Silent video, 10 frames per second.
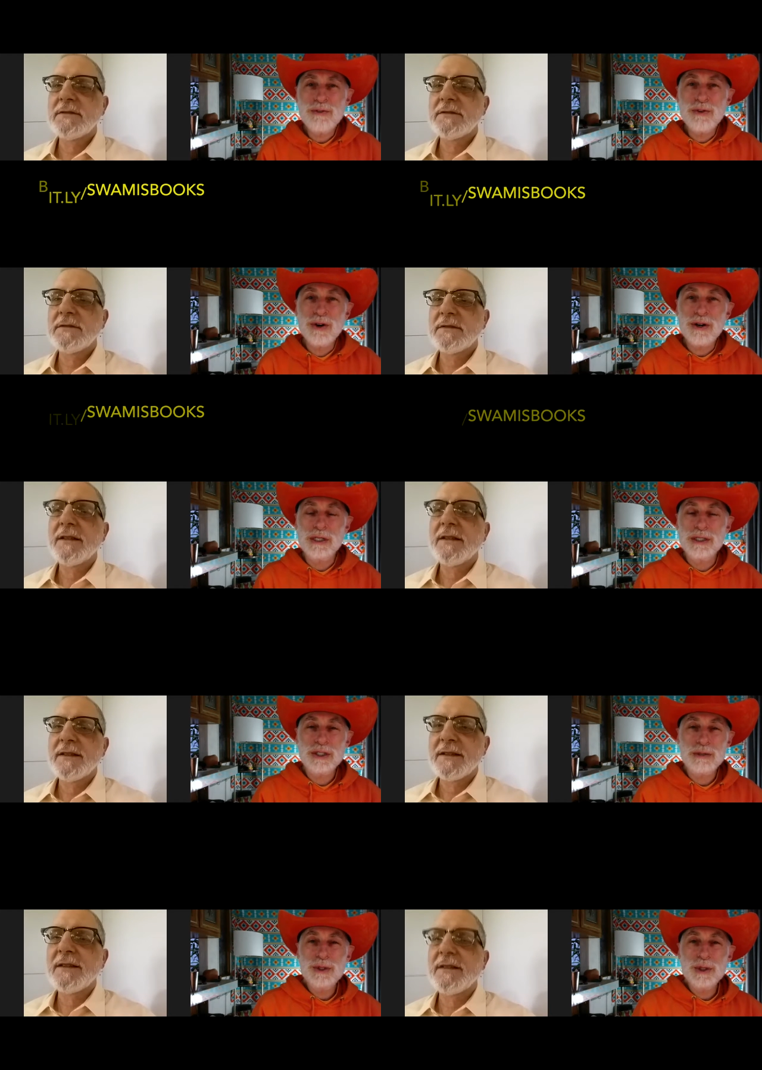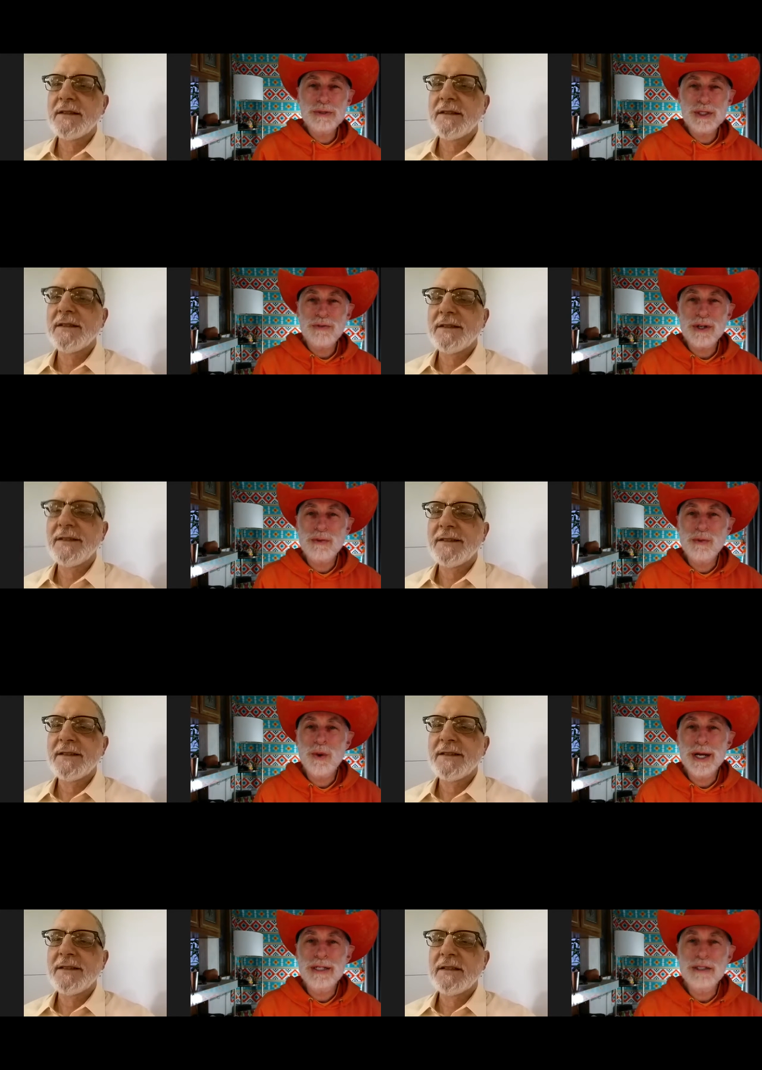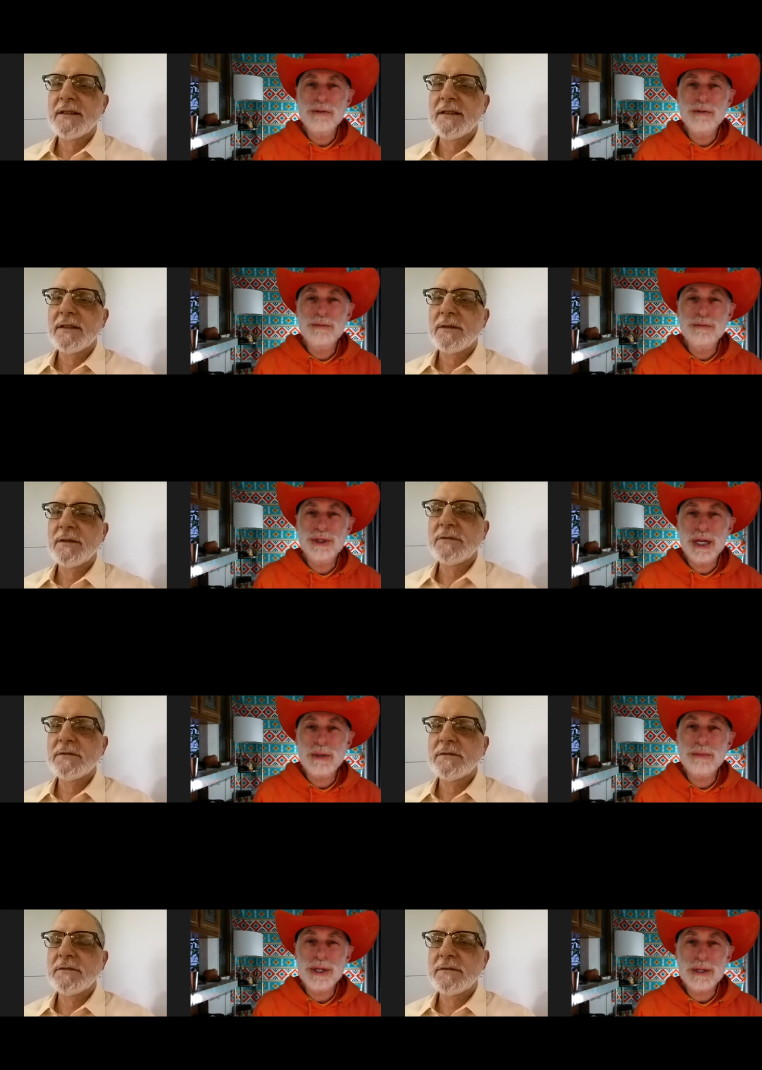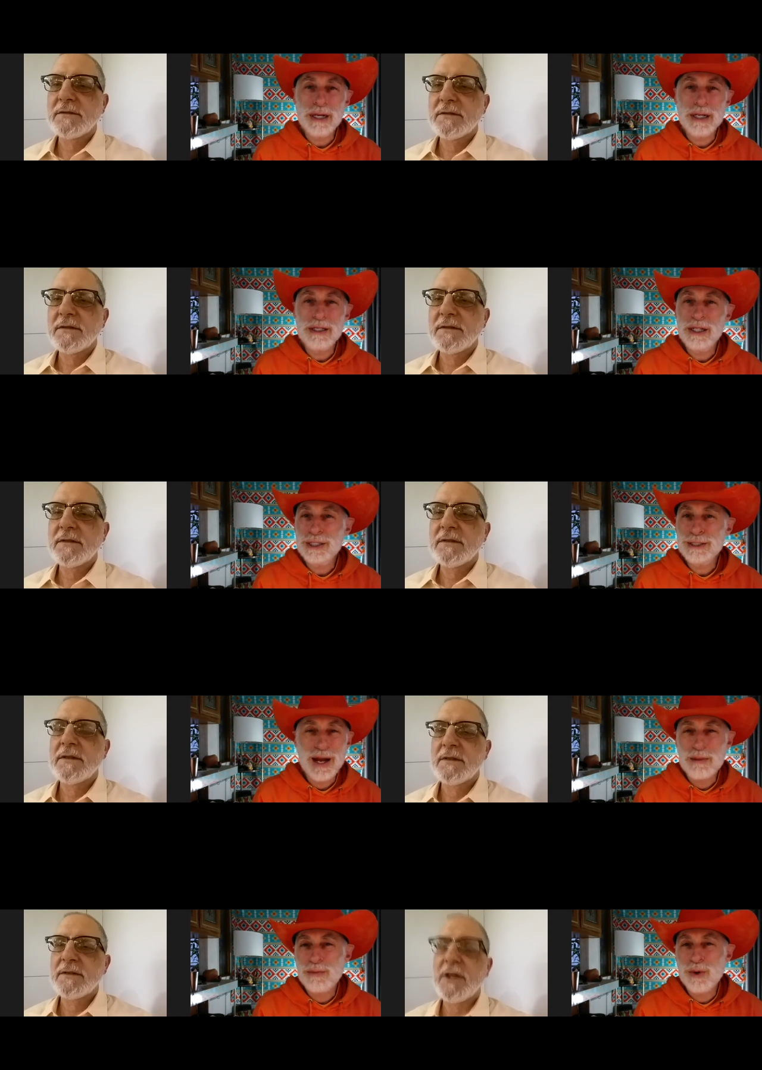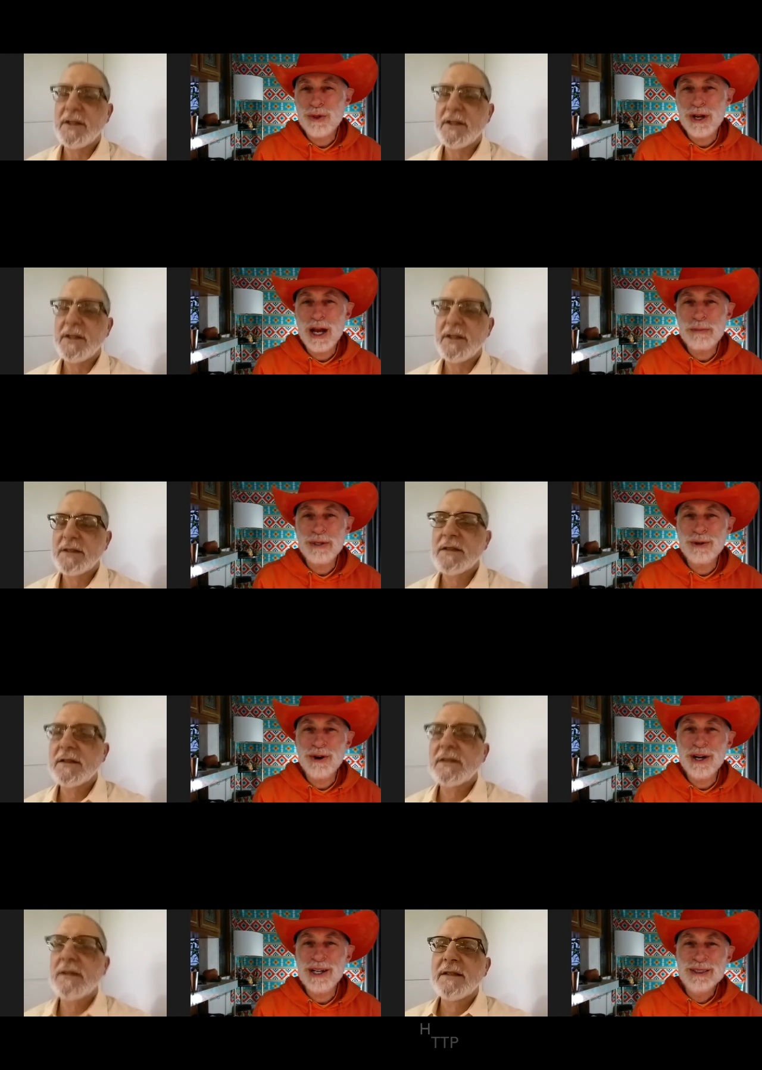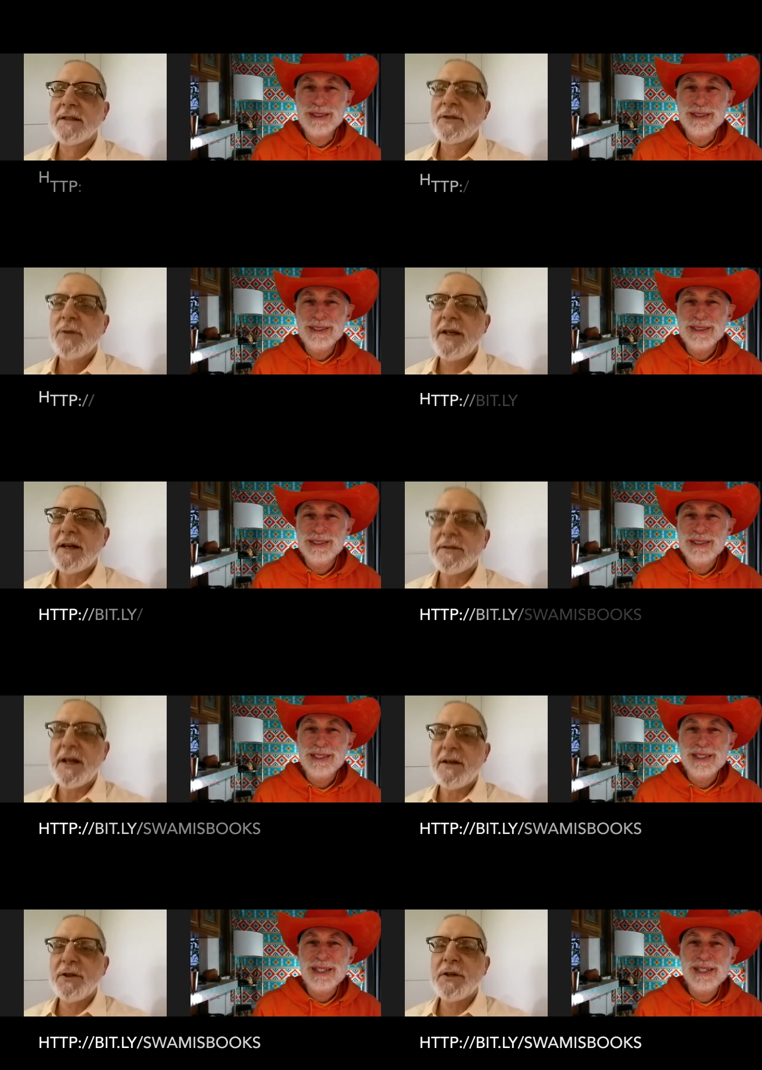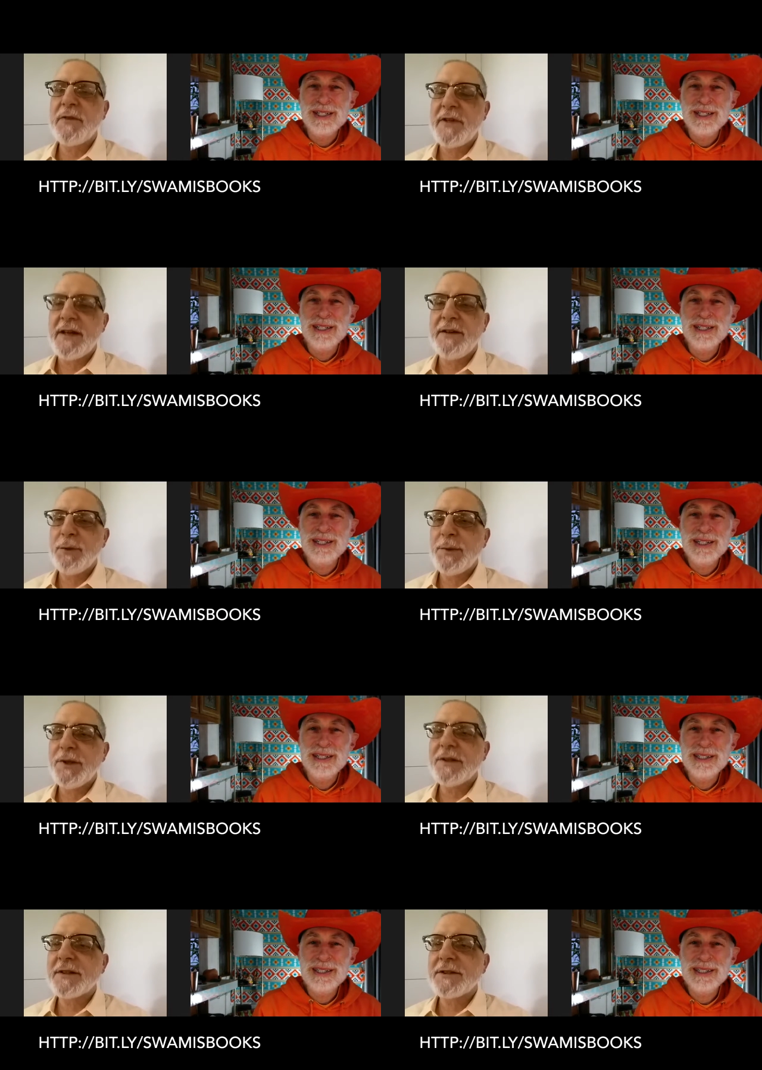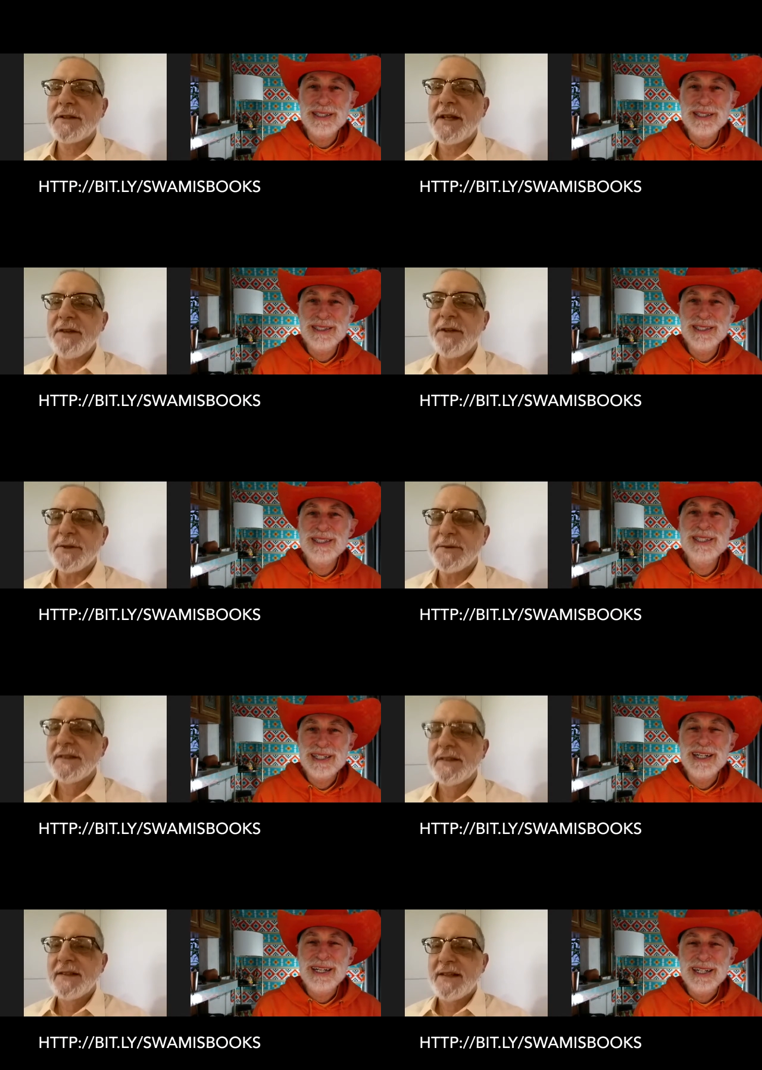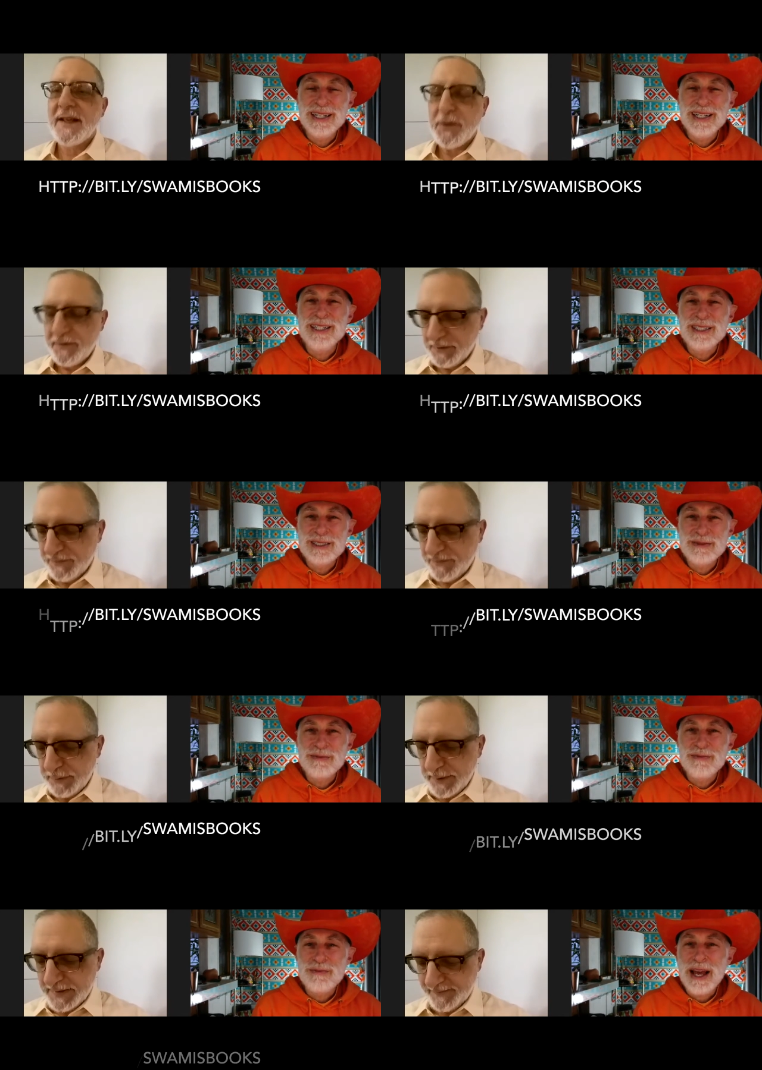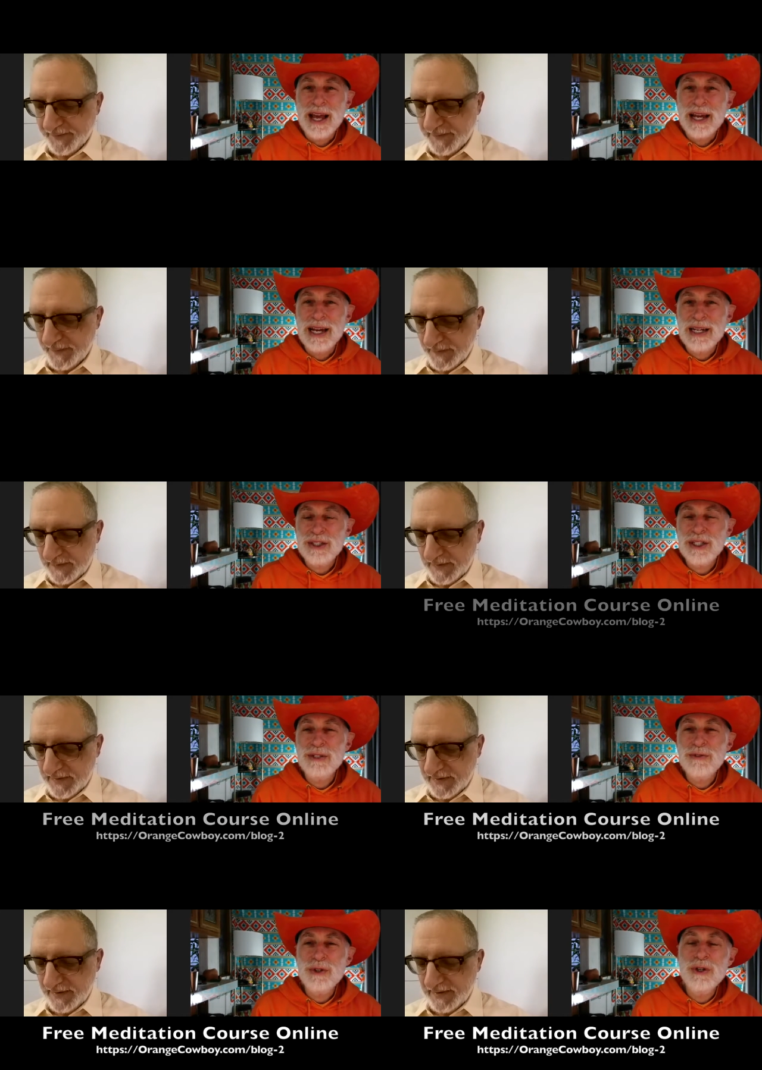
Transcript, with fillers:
Speaker 1: for, some specific way to present a book in meditation, I'm more than happy to write
Speaker 2: it. I'll look for that new book. Thank you. Thank you for informing me.
Speaker 1: And actually, if you